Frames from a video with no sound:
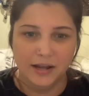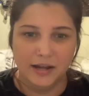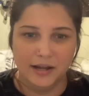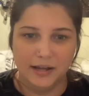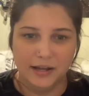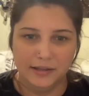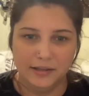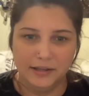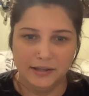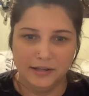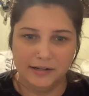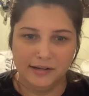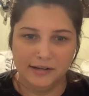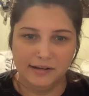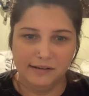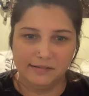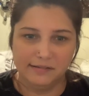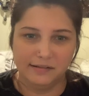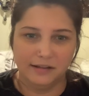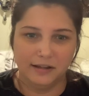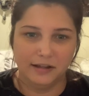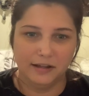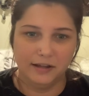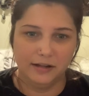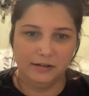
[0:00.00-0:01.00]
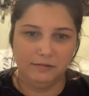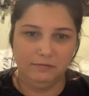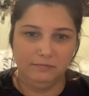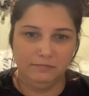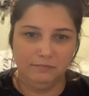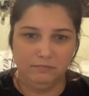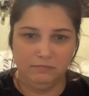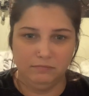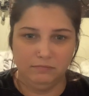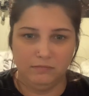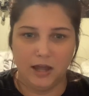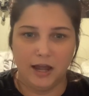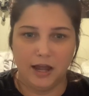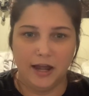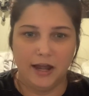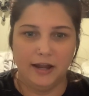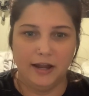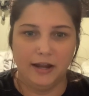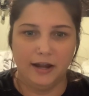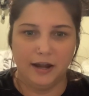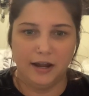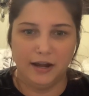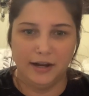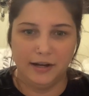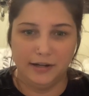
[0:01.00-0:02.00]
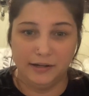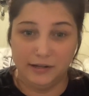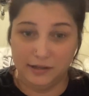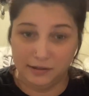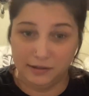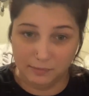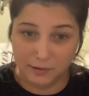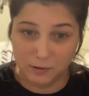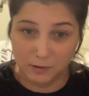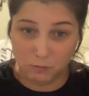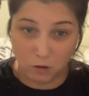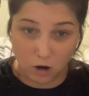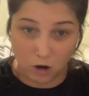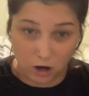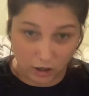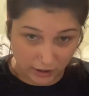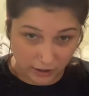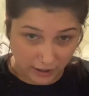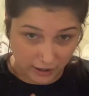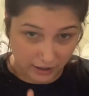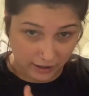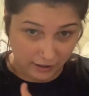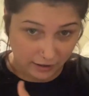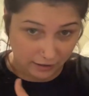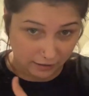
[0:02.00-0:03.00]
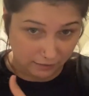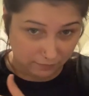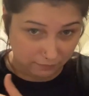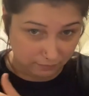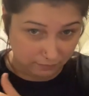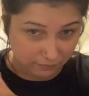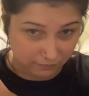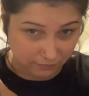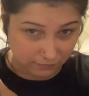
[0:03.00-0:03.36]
And then he said that I need to be walking